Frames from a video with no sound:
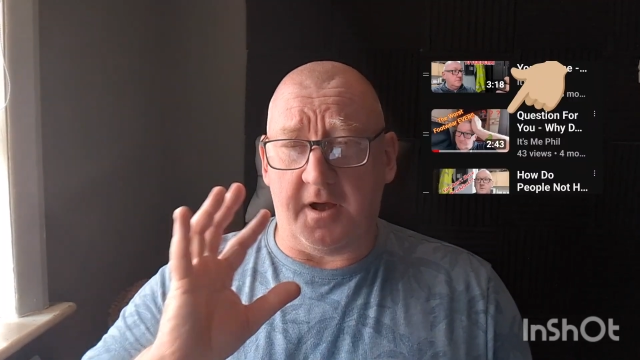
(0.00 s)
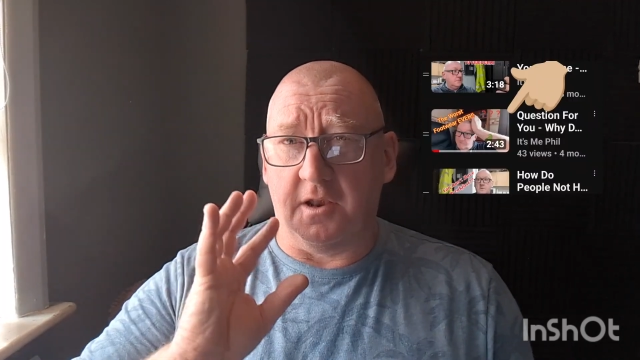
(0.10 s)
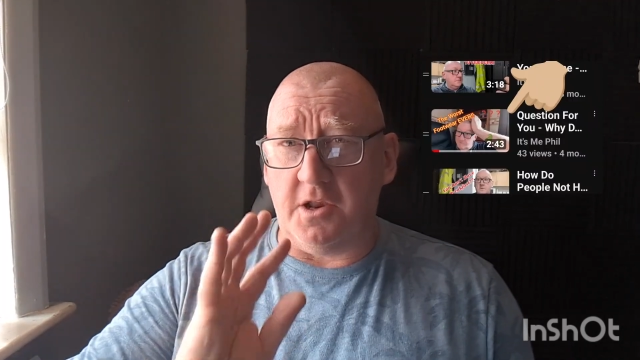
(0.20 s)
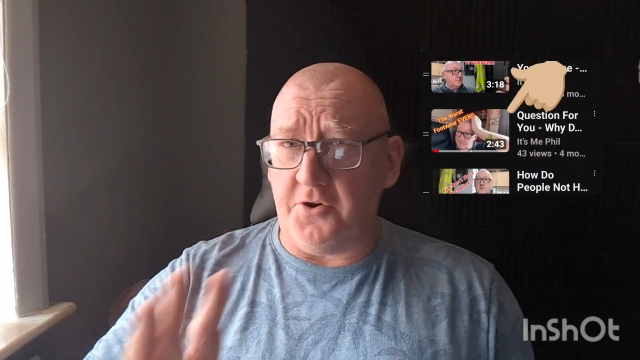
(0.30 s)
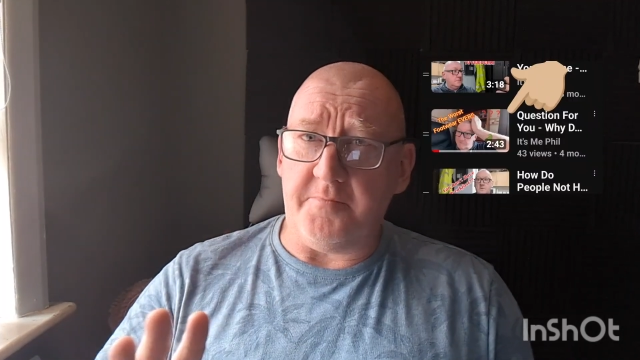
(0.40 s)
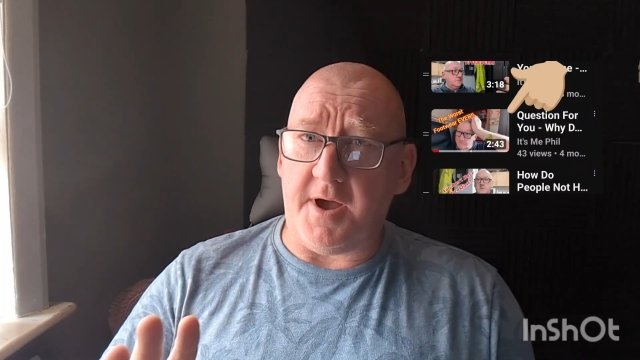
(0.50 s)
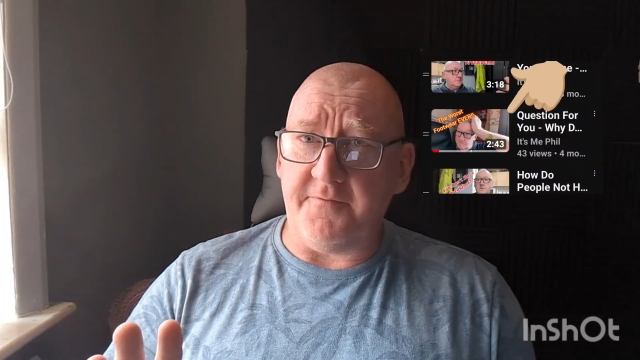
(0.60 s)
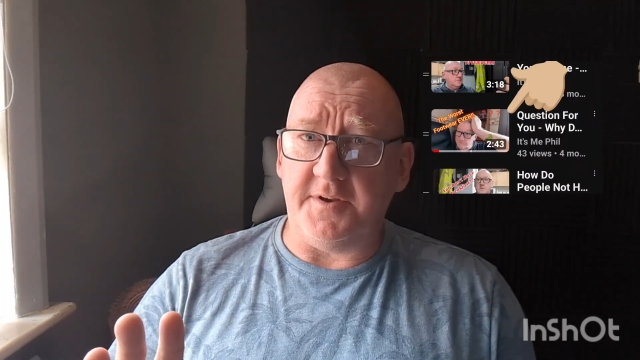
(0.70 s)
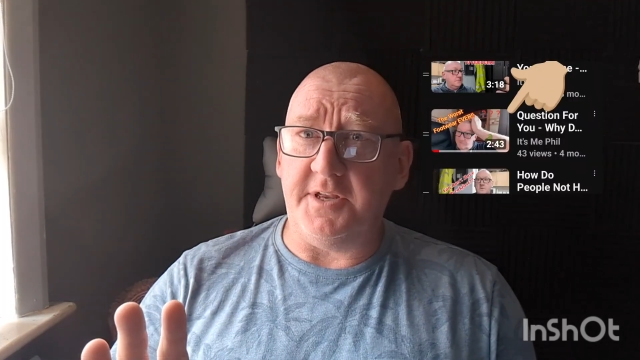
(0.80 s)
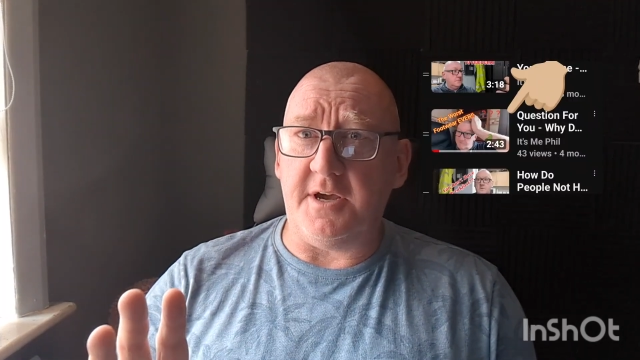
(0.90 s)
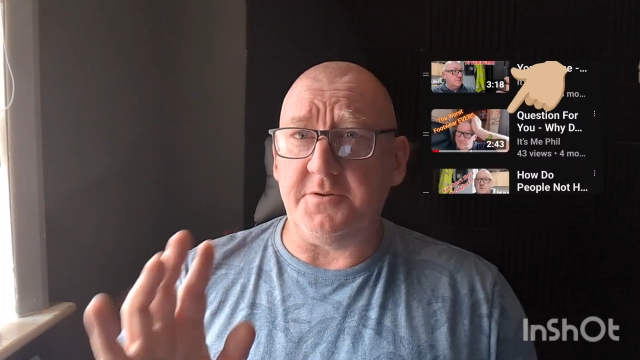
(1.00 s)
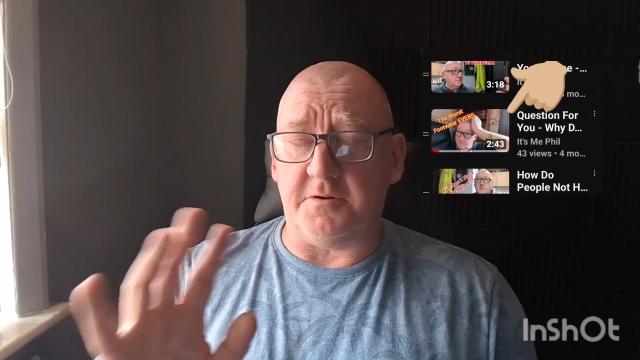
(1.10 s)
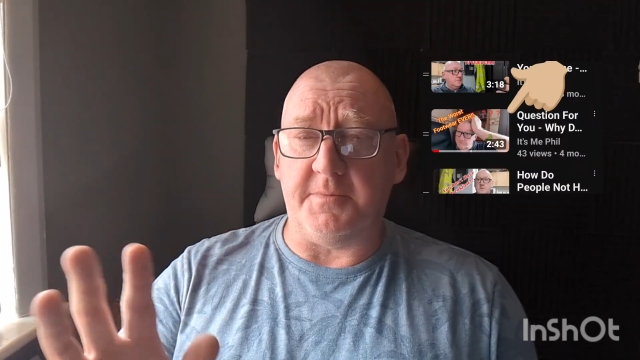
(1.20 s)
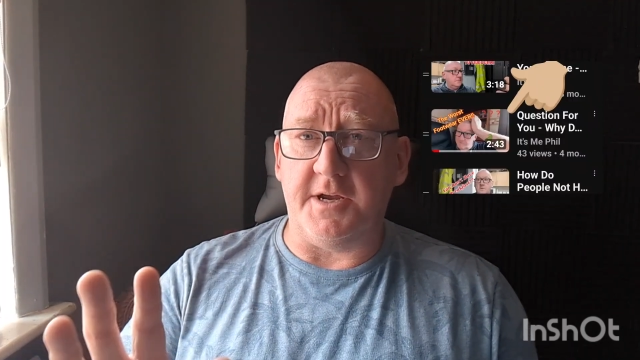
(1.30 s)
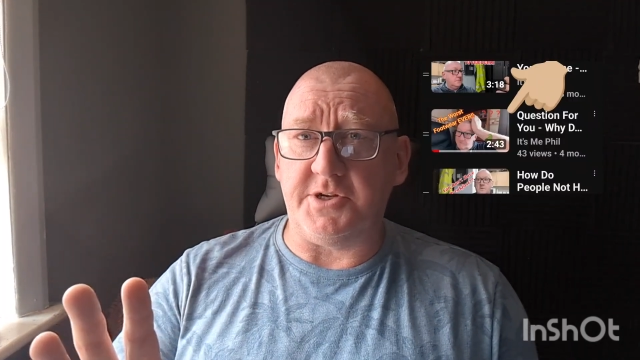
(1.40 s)
A lot of my videos
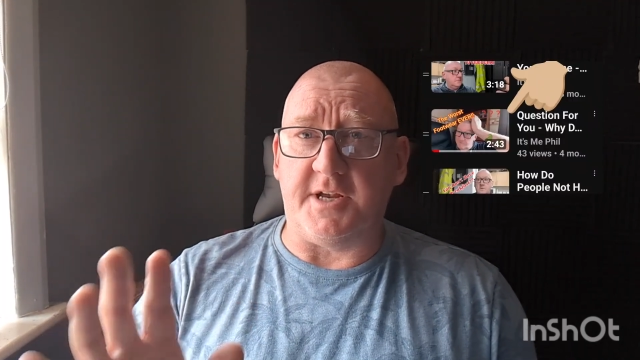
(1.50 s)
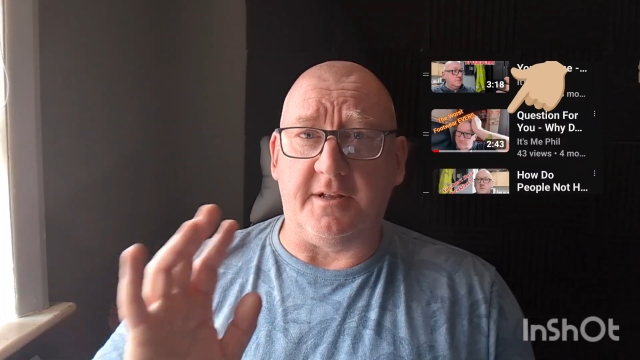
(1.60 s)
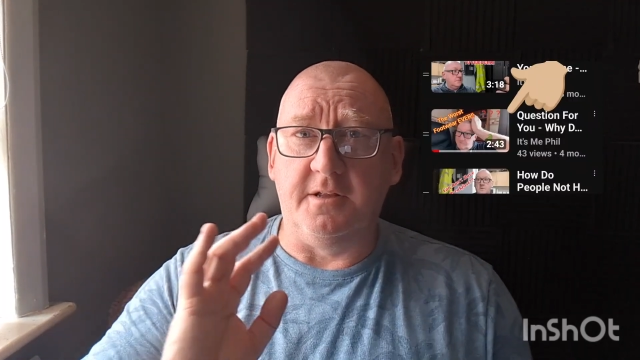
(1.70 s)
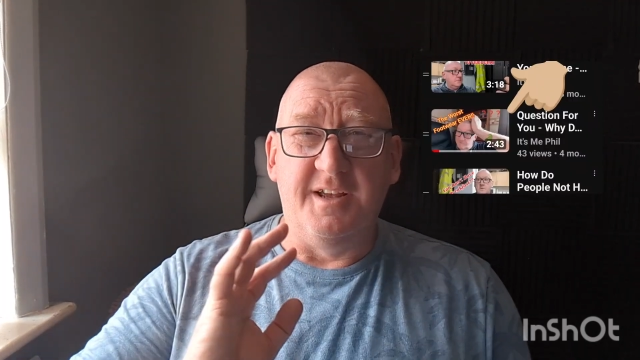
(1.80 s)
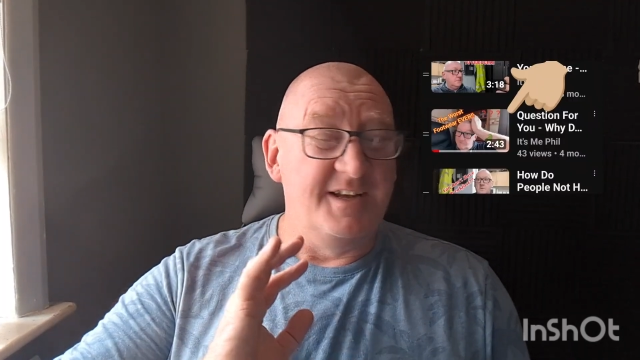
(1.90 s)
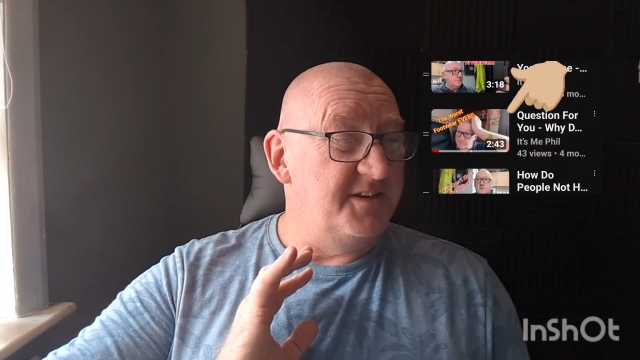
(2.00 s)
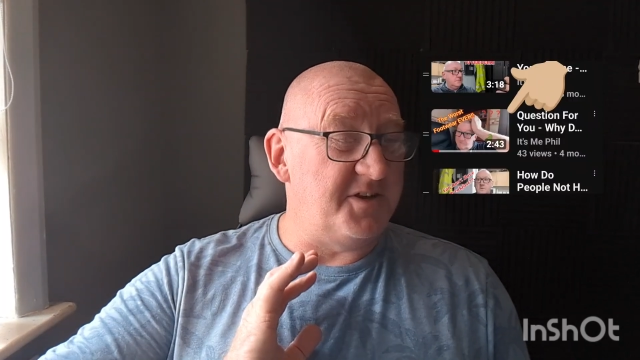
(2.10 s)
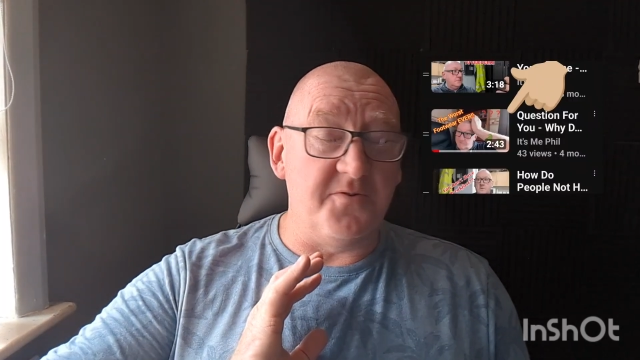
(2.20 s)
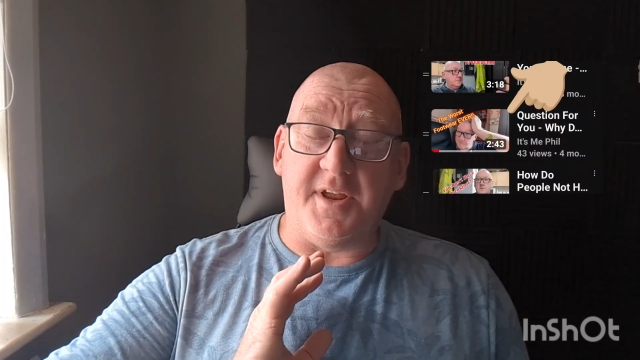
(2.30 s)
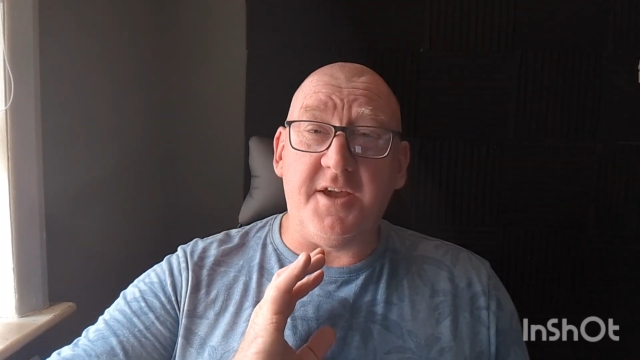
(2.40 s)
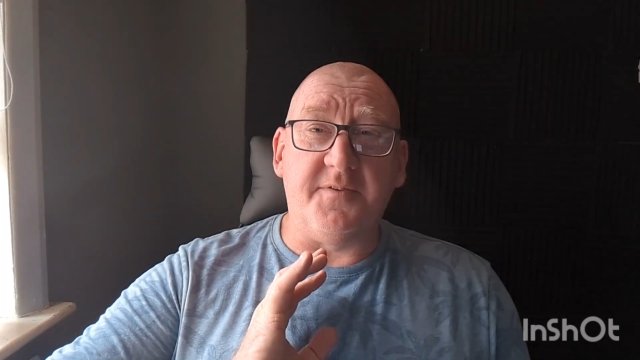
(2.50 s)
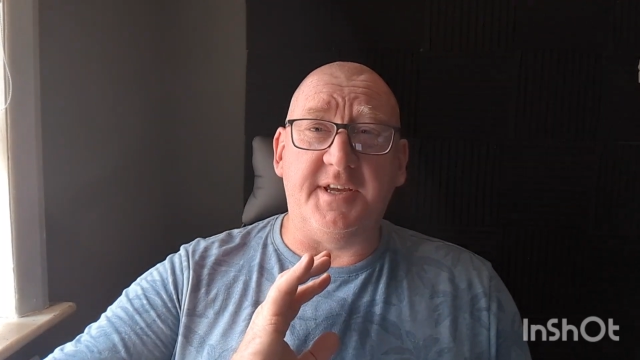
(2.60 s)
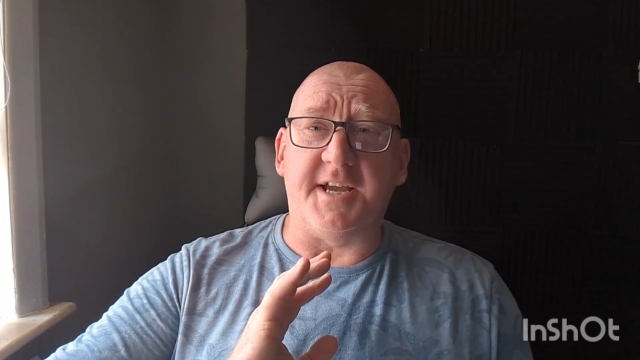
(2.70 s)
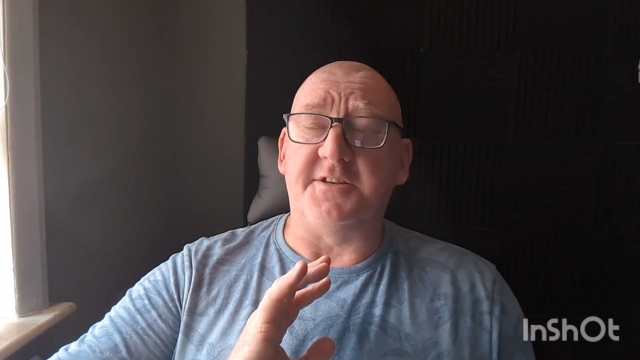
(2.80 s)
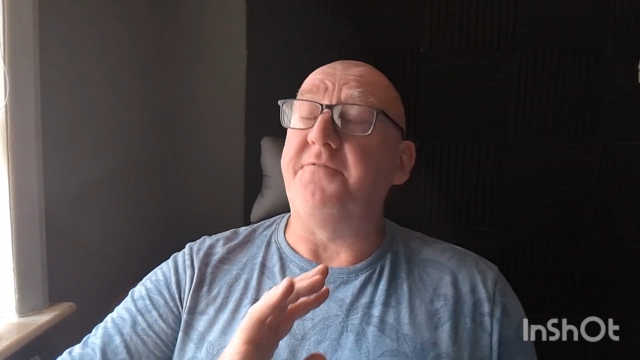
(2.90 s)
on my channel don't
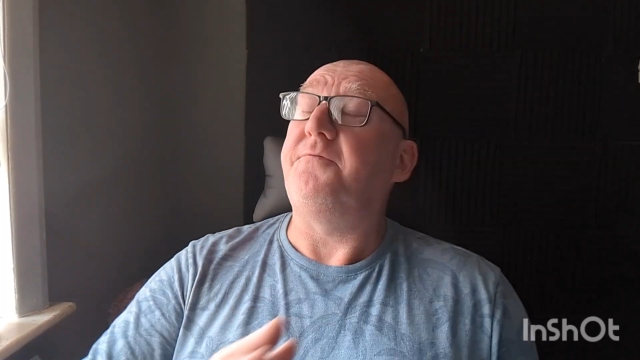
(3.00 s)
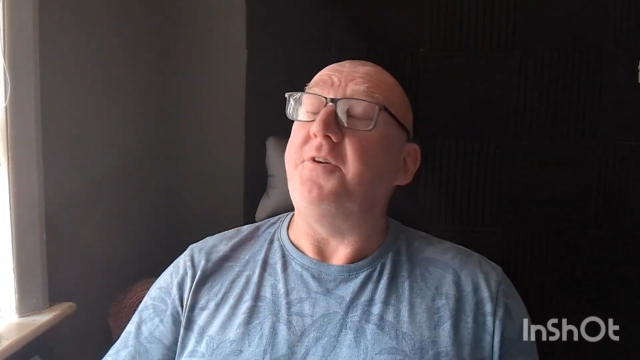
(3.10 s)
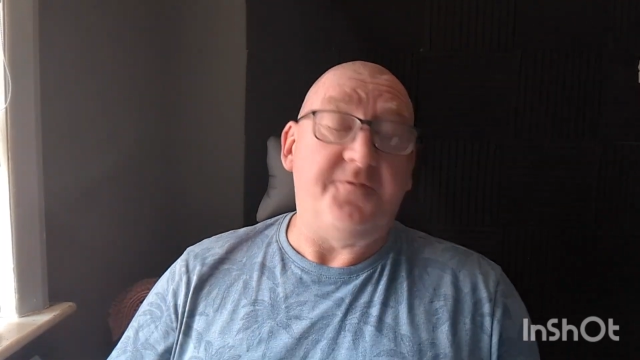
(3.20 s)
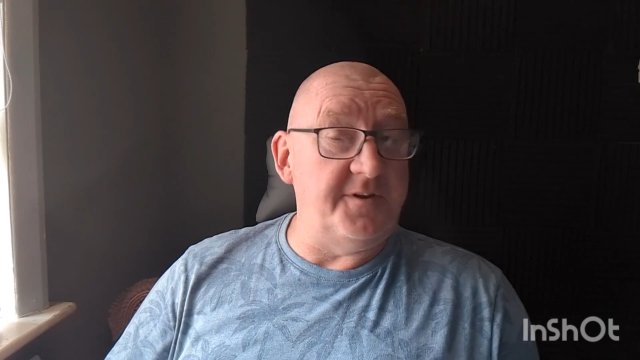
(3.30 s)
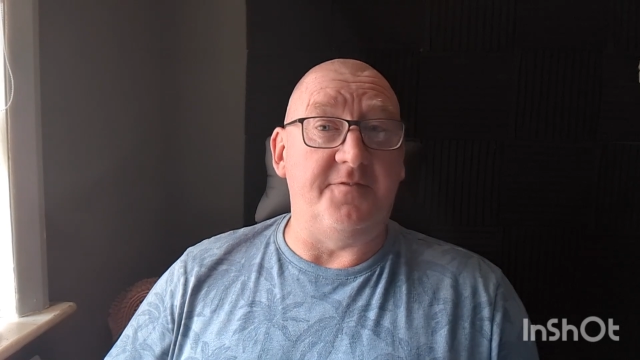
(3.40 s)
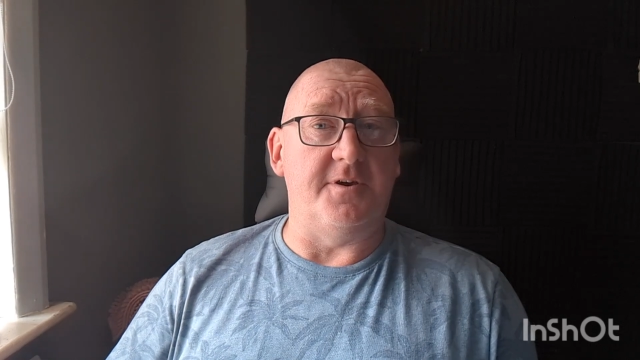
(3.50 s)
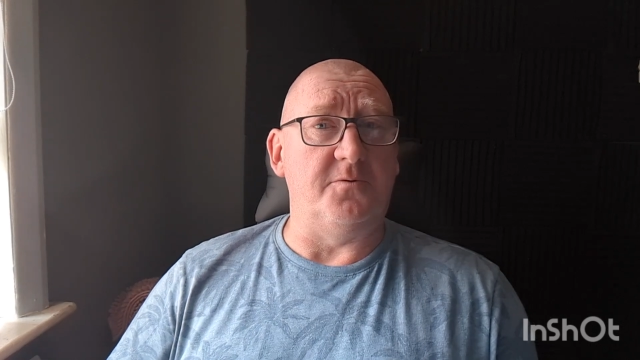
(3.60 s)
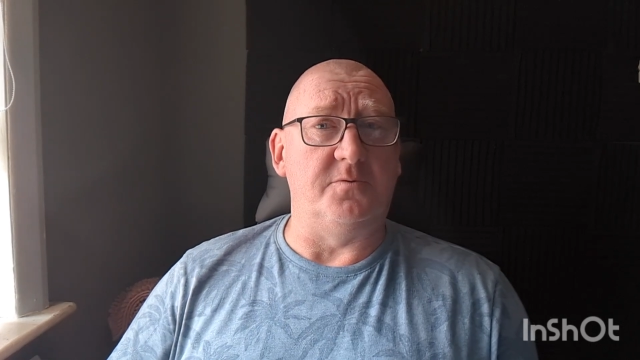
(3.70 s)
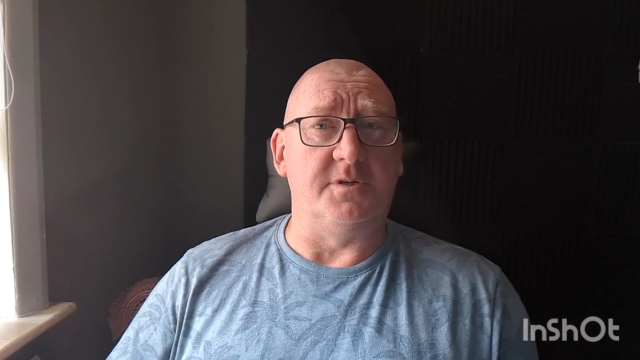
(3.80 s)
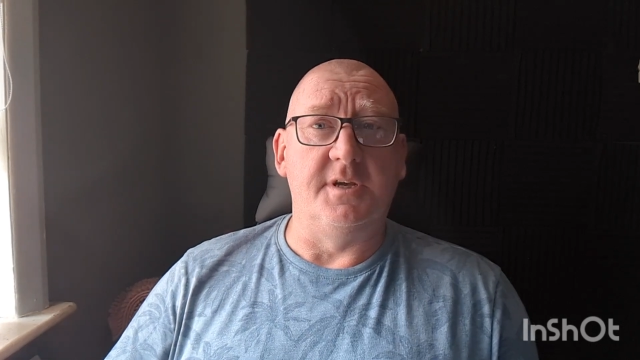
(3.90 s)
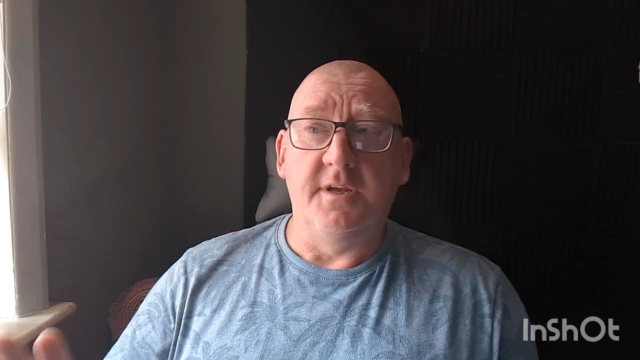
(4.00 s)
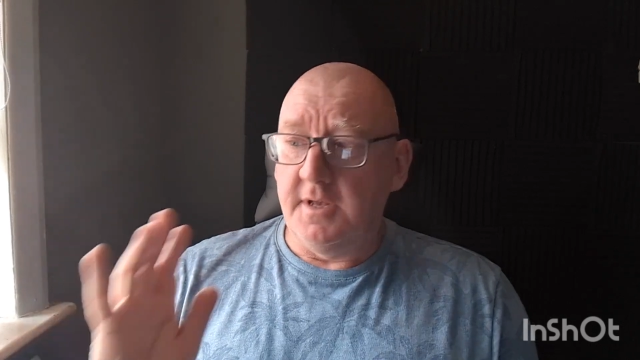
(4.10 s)
even get to 50 views.